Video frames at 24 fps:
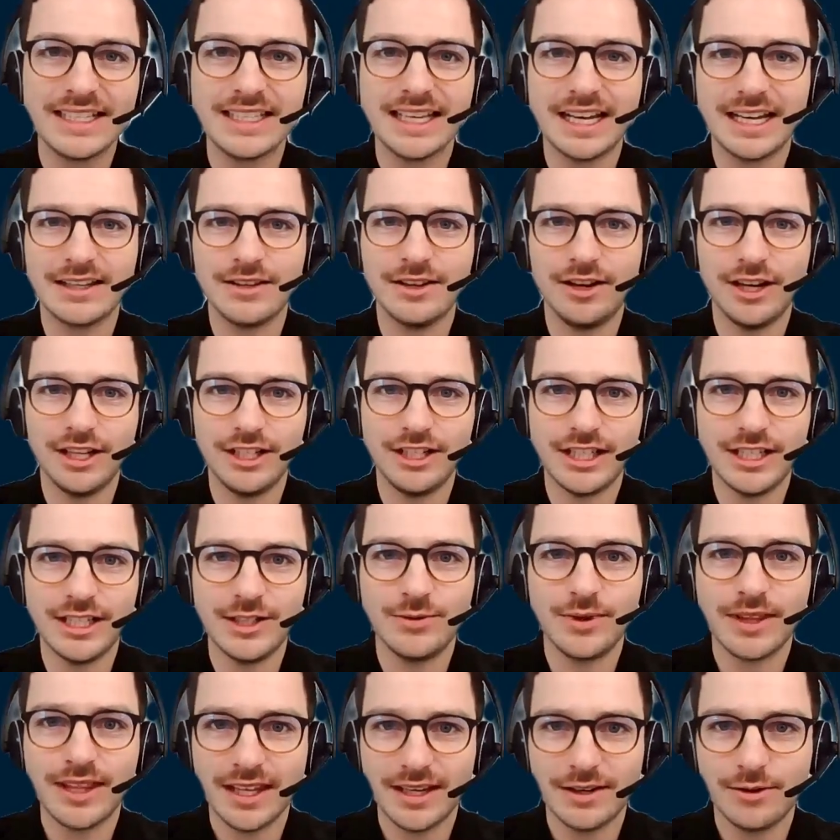technologies
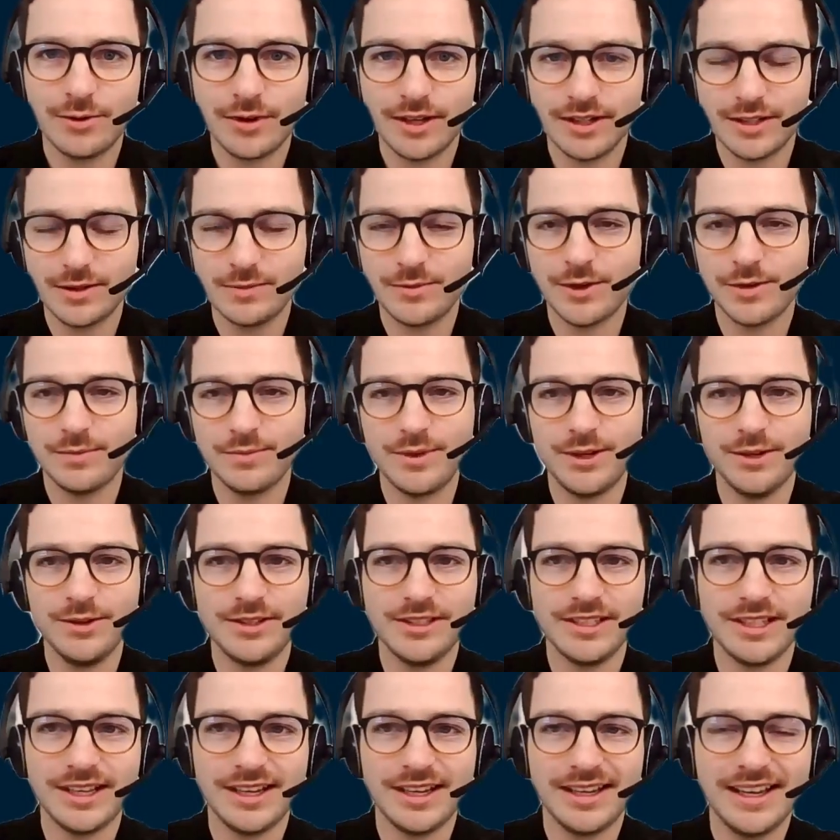within quantum
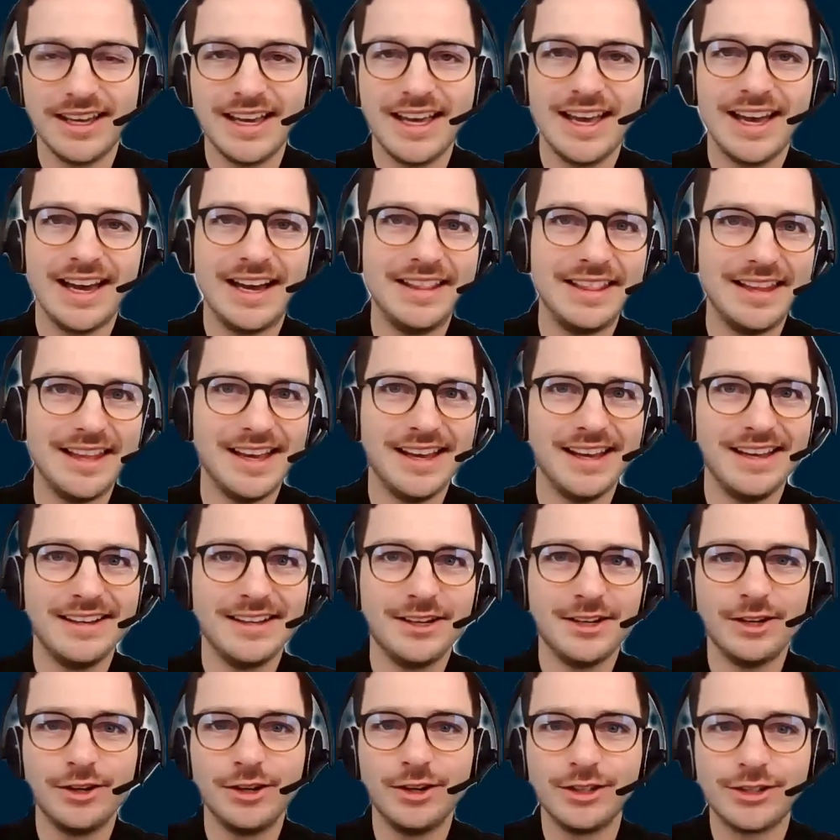computing, and they
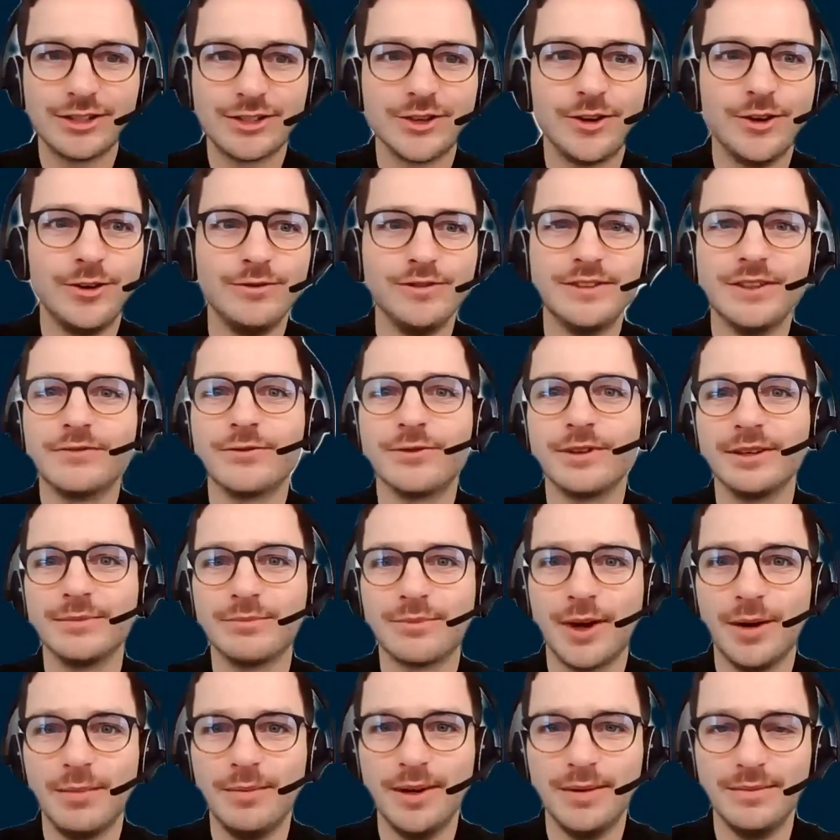solve different
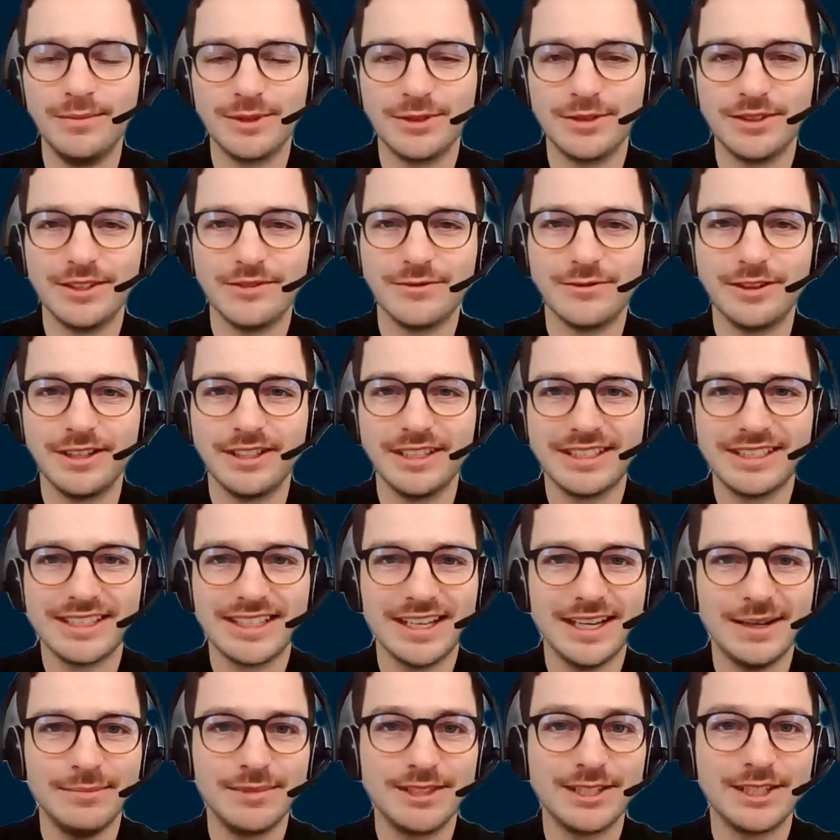problems or different
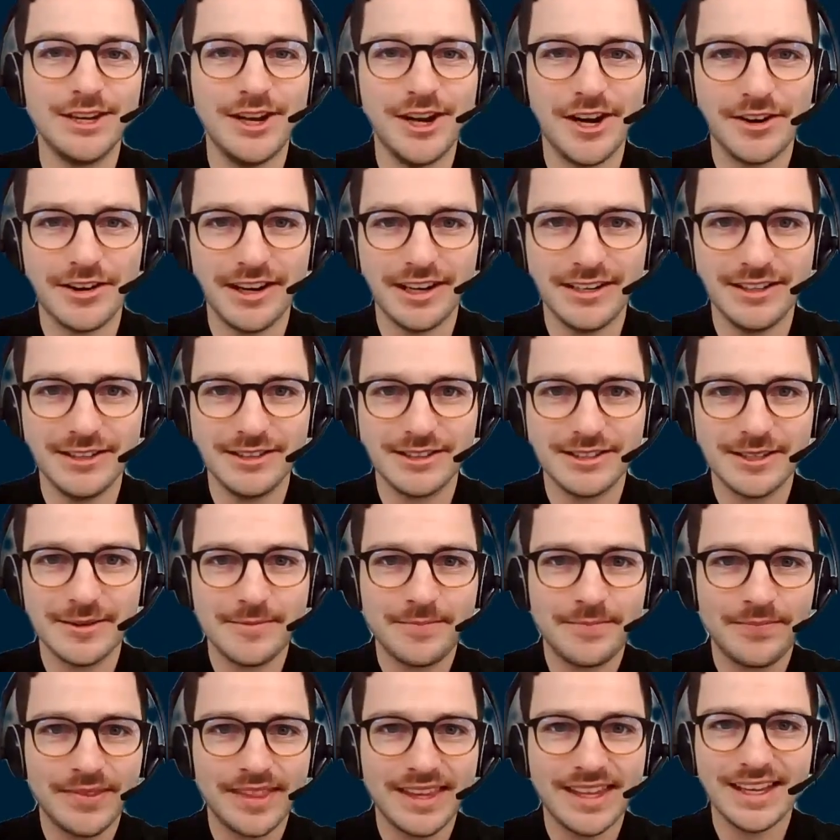scenarios.
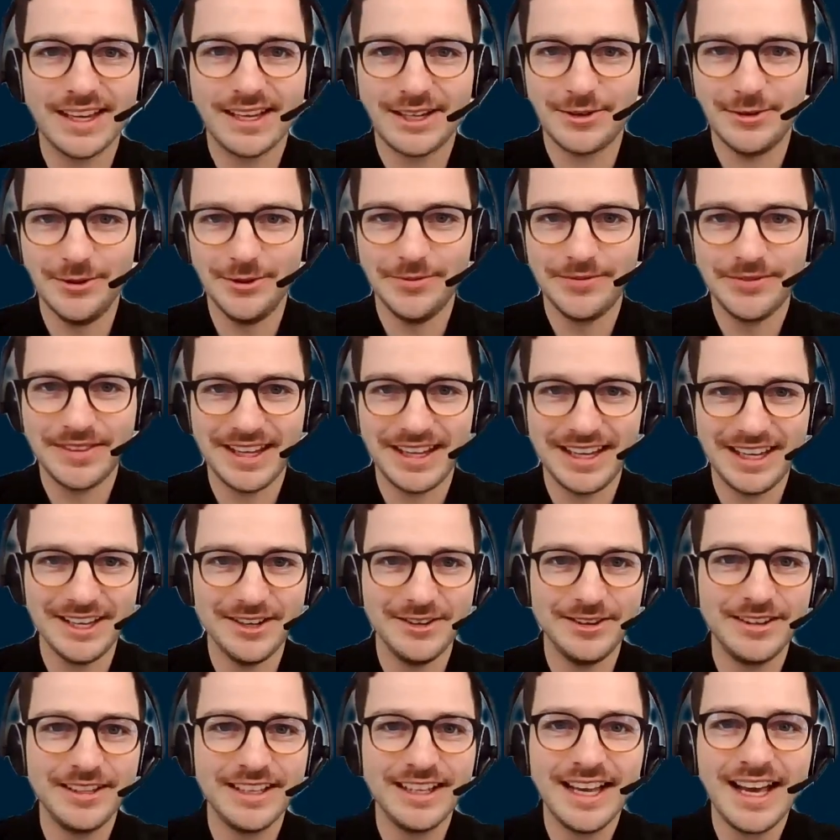Cool, thank
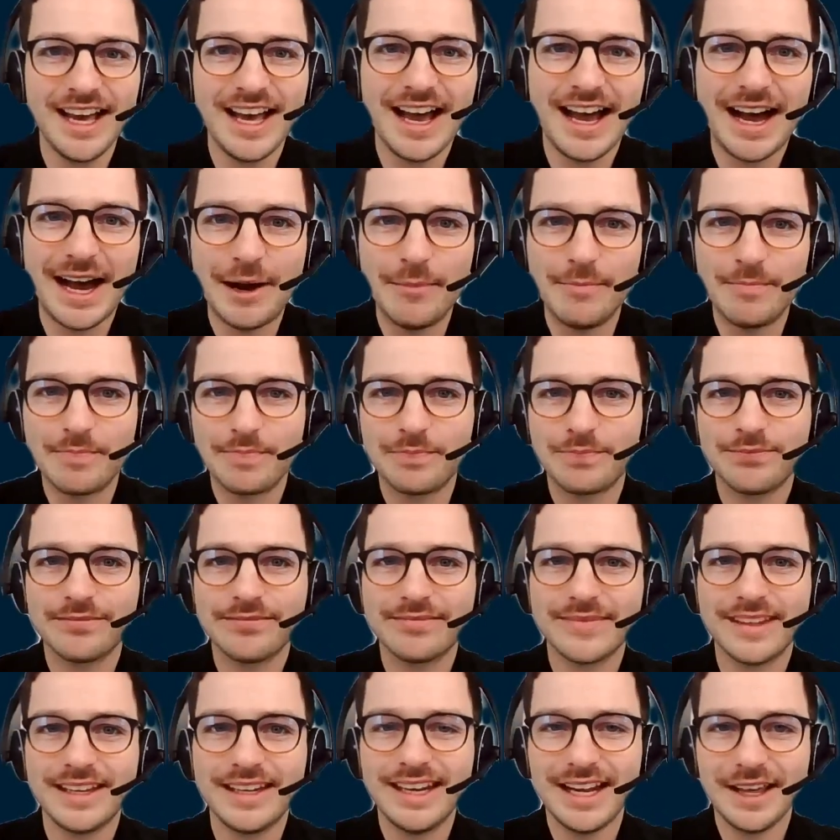you.
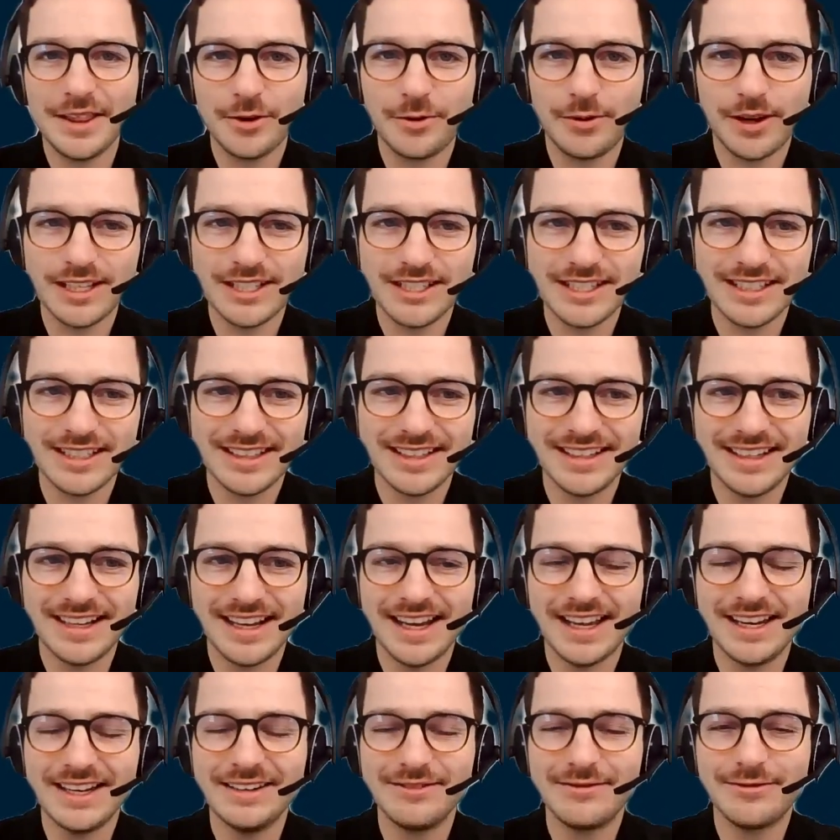Another question,
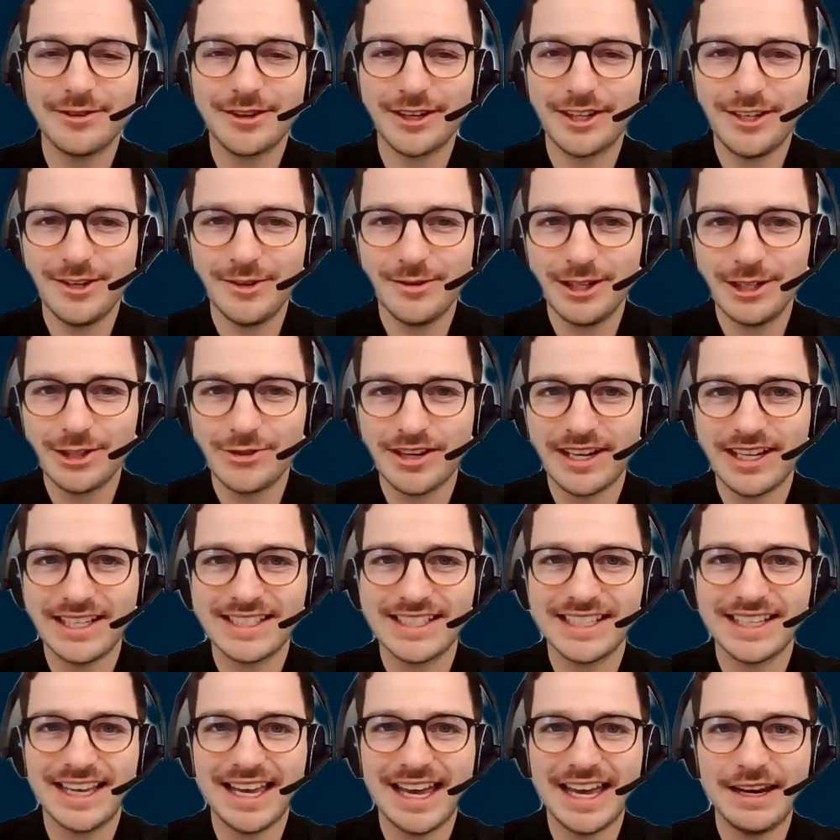and for you,
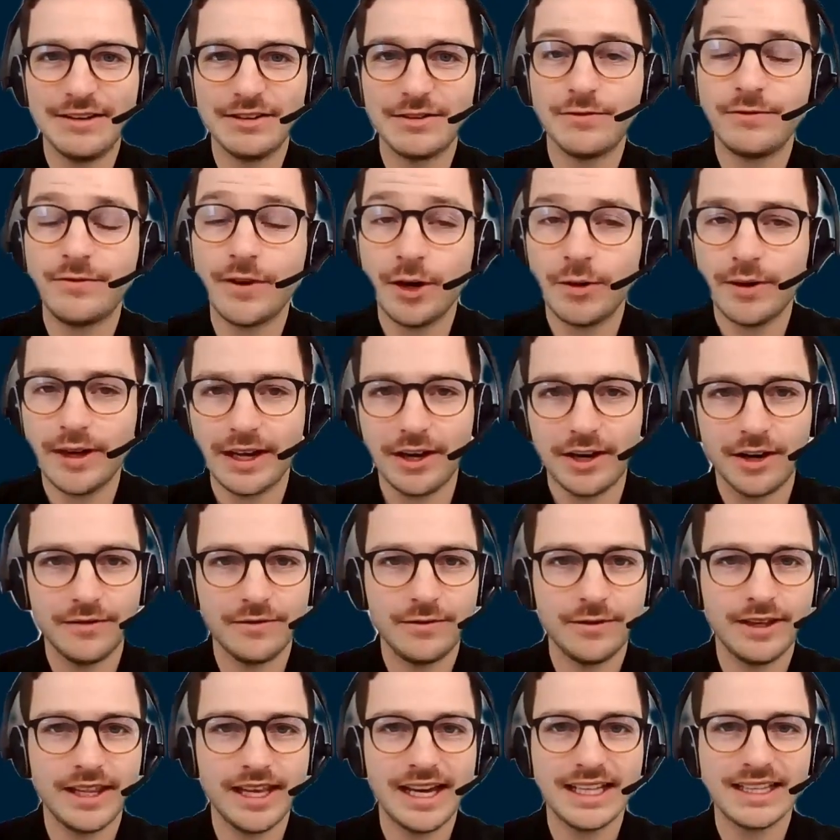Andreas, again, following on
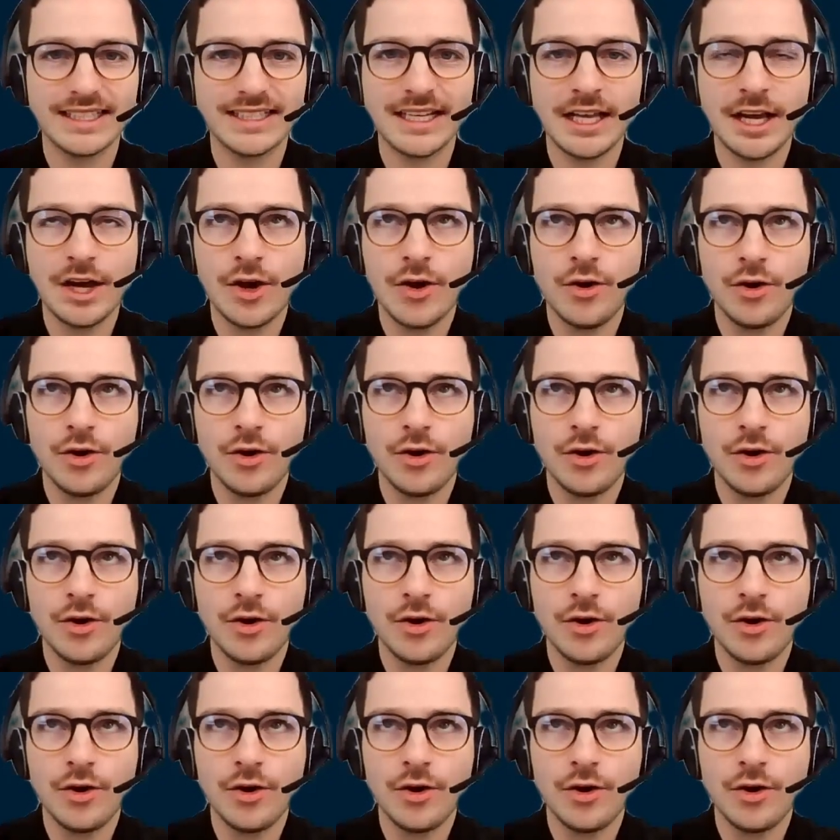for that,